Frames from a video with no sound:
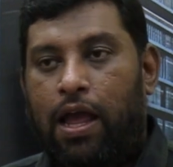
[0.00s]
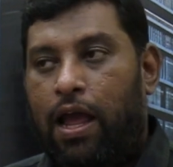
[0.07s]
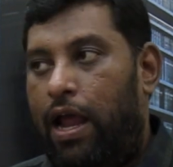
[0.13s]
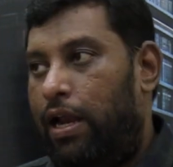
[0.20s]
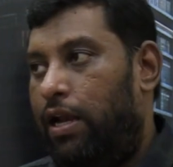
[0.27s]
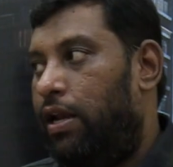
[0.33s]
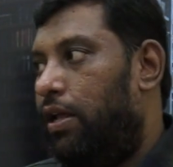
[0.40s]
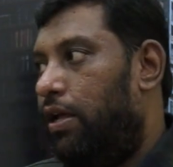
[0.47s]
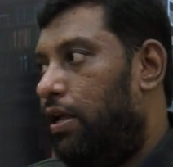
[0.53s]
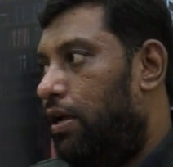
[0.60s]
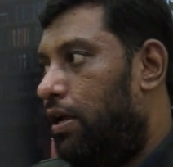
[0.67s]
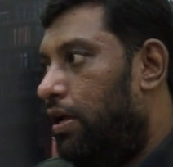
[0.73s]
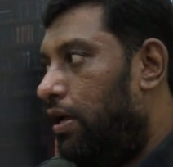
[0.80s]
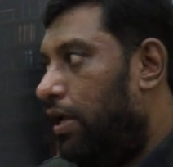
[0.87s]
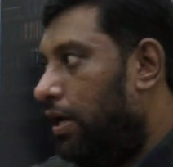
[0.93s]
And
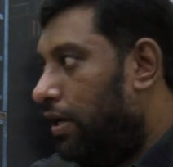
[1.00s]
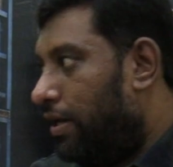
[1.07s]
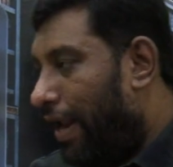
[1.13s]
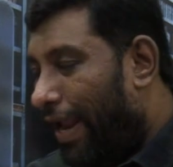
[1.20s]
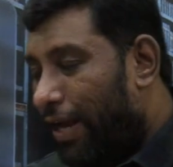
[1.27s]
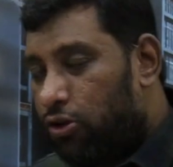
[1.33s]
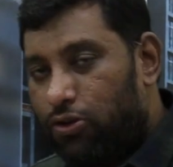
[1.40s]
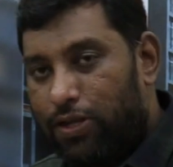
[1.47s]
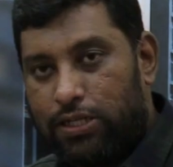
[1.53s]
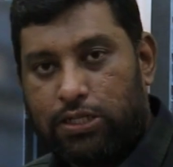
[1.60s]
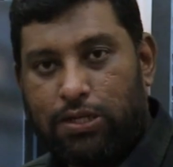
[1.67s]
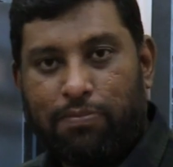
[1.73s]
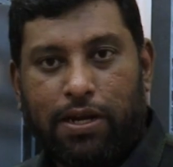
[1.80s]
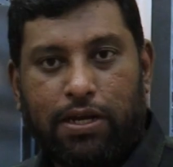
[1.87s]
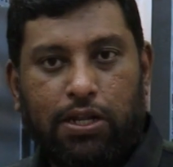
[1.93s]
in trying to
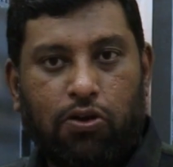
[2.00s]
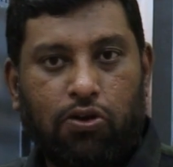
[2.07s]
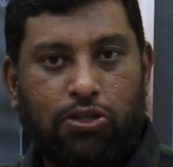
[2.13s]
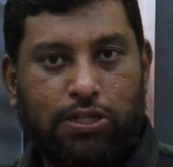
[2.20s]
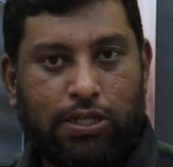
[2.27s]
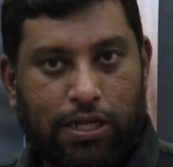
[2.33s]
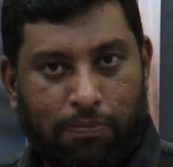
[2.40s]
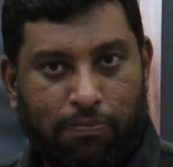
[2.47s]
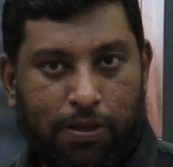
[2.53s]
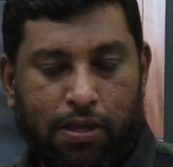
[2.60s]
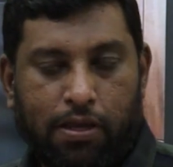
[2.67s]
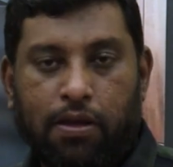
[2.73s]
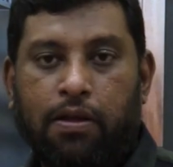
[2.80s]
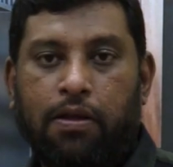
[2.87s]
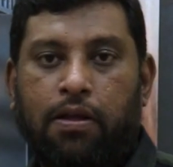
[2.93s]
estimate your
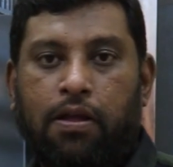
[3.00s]
GDP,